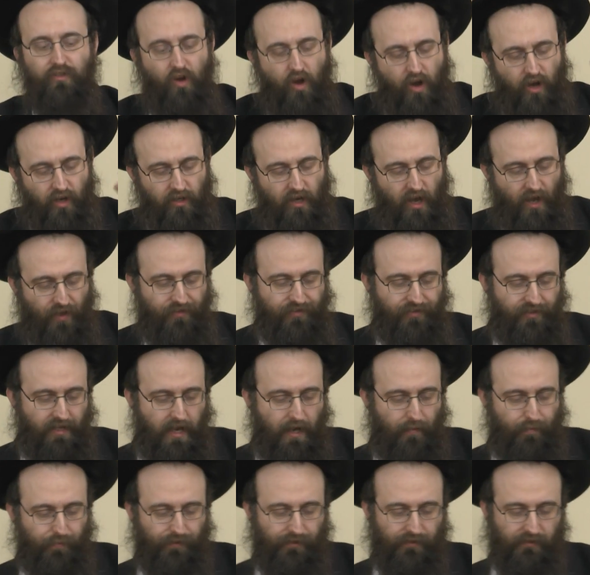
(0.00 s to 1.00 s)
going
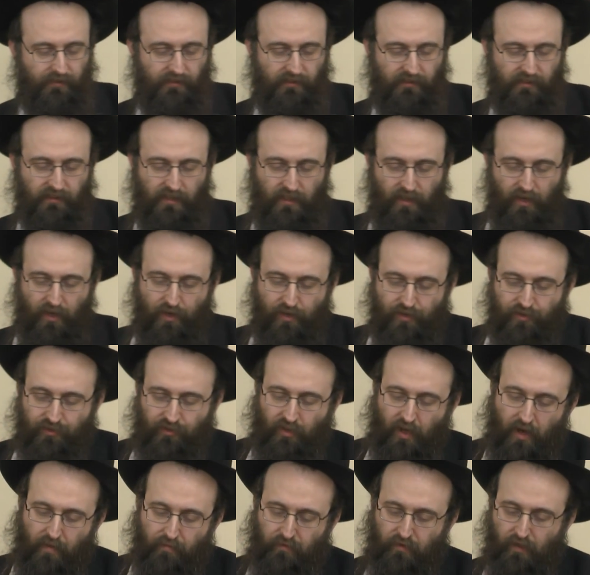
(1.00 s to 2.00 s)
non-stop.
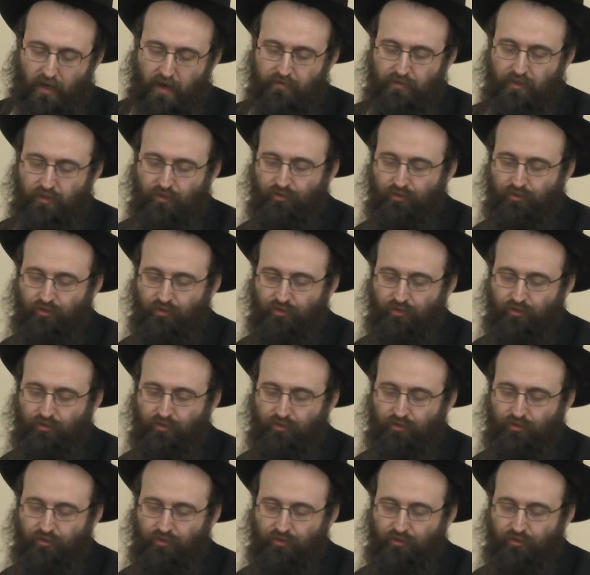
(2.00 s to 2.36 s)
Sometimes you're